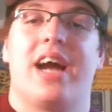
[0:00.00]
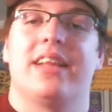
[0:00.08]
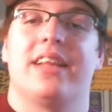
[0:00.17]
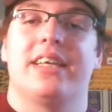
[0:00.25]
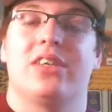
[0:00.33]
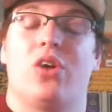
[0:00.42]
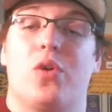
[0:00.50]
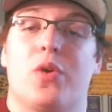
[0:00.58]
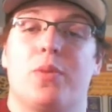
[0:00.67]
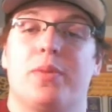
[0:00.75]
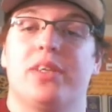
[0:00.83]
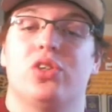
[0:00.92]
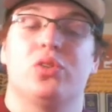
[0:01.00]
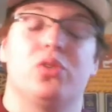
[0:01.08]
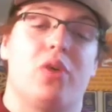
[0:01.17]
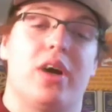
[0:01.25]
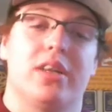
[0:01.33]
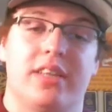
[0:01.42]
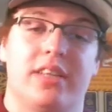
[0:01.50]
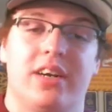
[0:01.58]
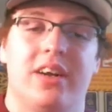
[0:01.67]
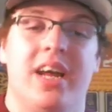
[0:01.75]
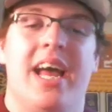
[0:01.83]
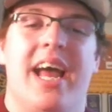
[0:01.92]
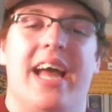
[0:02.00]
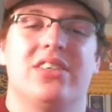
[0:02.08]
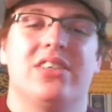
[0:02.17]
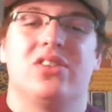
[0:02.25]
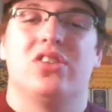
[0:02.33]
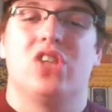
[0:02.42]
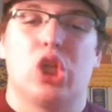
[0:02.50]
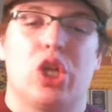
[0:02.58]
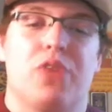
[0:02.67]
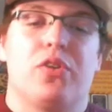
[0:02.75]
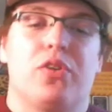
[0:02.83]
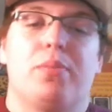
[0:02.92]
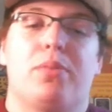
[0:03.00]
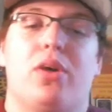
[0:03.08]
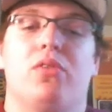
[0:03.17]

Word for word: like Gardner Minshew go out there and just deliver the ball.